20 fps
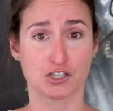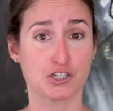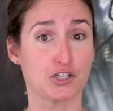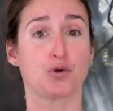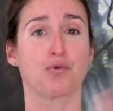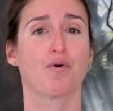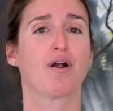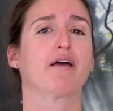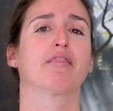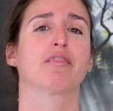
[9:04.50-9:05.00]

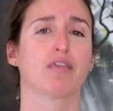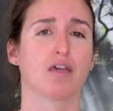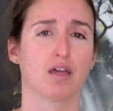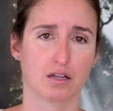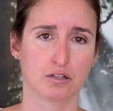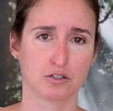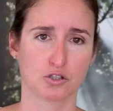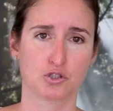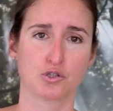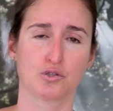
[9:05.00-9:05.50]

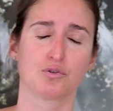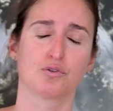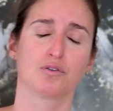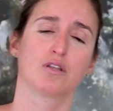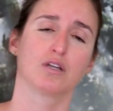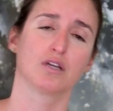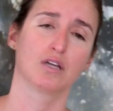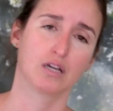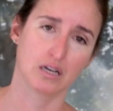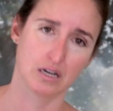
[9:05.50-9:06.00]
surrendering to
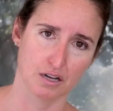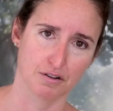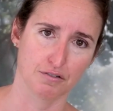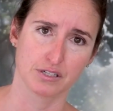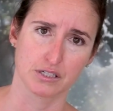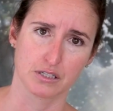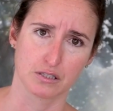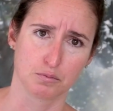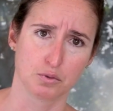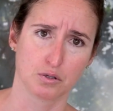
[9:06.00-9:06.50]
the
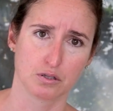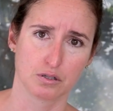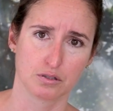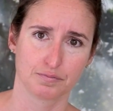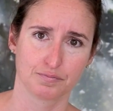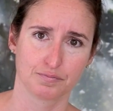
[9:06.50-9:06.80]
inevitable.